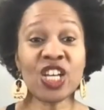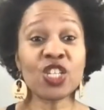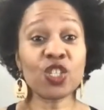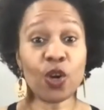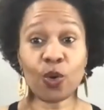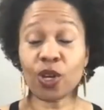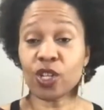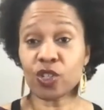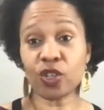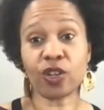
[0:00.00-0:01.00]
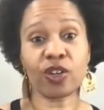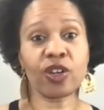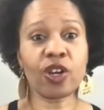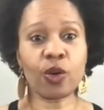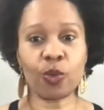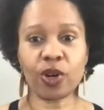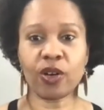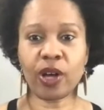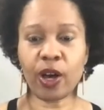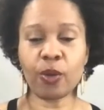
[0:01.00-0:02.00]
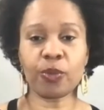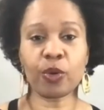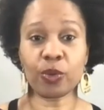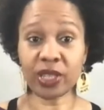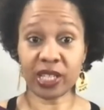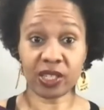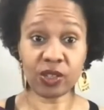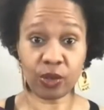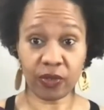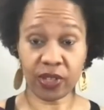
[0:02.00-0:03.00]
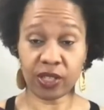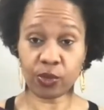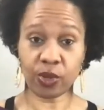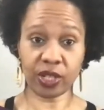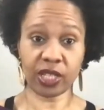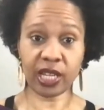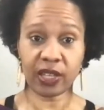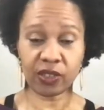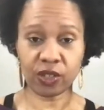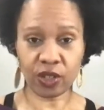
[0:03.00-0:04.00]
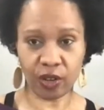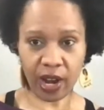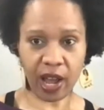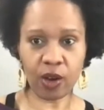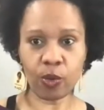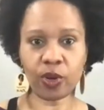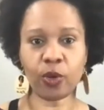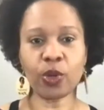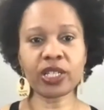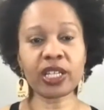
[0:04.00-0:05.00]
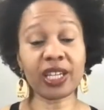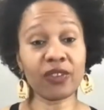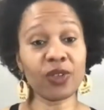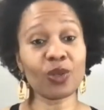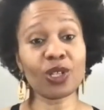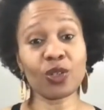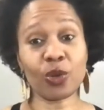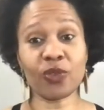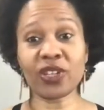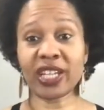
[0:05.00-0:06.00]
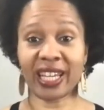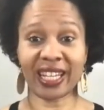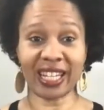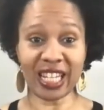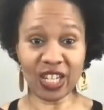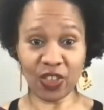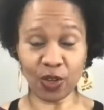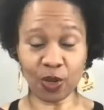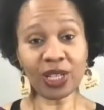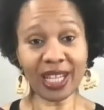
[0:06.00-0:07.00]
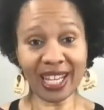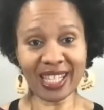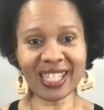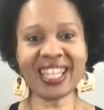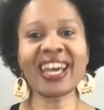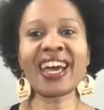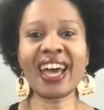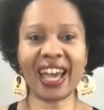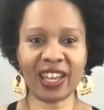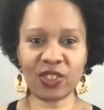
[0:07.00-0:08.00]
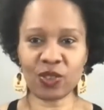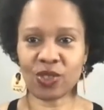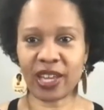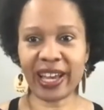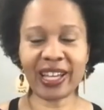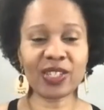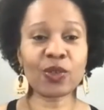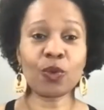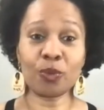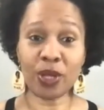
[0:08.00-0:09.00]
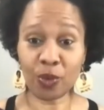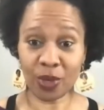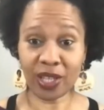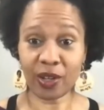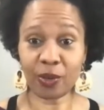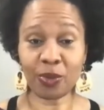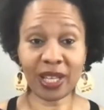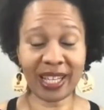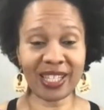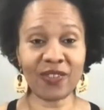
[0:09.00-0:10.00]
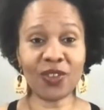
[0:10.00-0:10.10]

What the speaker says: So sugar will help release endorphins. We're going to take the sugar out. We're going to give you an endorphin hit in another place. Exercise will be a really good place.